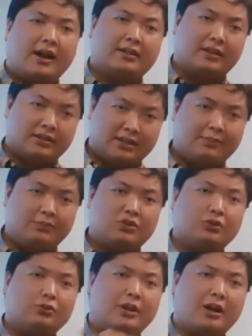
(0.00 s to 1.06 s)
and then team
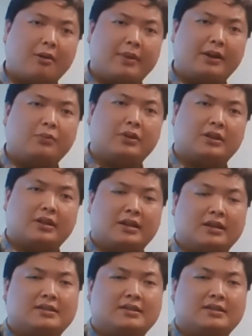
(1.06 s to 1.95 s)
2 would come in with the